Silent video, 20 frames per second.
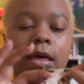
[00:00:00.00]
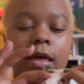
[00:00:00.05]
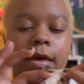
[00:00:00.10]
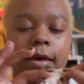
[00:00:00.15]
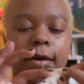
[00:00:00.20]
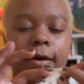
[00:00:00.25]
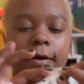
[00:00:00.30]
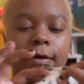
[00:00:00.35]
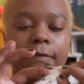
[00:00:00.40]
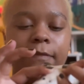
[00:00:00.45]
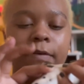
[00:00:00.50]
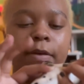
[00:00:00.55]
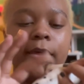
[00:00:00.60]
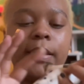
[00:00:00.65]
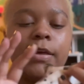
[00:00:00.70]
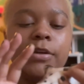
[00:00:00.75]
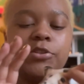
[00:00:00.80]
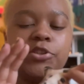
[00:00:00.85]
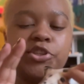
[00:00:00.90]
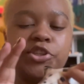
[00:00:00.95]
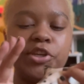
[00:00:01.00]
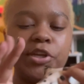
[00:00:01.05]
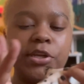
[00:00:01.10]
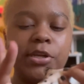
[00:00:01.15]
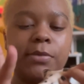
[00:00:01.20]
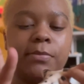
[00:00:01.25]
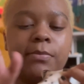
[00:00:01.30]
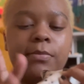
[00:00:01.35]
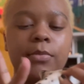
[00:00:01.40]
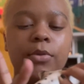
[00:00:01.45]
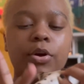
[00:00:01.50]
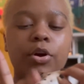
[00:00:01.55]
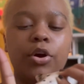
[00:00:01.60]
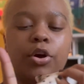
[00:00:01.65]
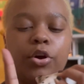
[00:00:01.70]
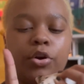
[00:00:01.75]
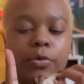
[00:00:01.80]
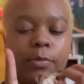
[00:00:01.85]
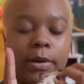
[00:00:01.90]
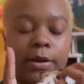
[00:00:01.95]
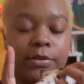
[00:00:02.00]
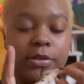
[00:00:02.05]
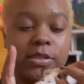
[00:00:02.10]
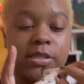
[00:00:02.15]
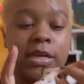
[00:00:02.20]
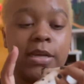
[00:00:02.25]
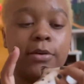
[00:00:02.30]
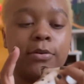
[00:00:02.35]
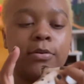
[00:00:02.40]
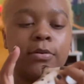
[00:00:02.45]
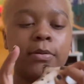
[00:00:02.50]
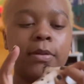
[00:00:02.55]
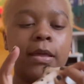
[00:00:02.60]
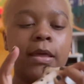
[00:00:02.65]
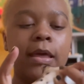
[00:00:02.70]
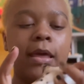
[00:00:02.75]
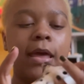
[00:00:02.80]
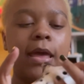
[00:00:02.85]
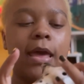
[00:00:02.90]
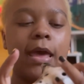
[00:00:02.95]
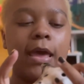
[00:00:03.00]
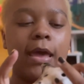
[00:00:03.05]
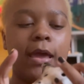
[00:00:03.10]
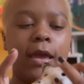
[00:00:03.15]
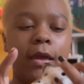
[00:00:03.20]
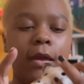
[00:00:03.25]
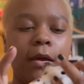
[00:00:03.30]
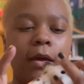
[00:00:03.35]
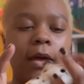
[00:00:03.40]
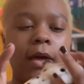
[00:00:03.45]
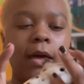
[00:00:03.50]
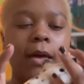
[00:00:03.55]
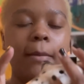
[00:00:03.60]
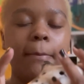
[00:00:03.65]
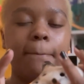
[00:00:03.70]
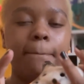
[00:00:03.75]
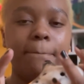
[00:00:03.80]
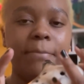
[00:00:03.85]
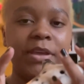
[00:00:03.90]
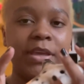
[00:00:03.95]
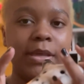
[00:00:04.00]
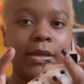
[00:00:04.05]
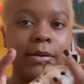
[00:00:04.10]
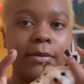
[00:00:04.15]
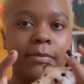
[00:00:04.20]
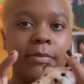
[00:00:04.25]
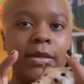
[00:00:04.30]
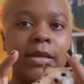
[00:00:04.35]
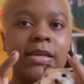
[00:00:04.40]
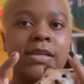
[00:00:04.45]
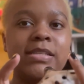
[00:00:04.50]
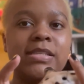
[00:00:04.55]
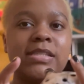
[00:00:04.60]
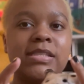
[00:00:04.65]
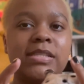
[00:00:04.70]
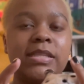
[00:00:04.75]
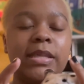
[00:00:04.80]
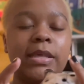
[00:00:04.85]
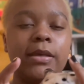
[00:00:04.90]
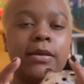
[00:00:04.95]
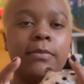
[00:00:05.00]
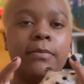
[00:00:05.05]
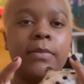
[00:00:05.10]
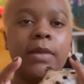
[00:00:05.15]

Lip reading: F, G, hook around the tail, A, B, C.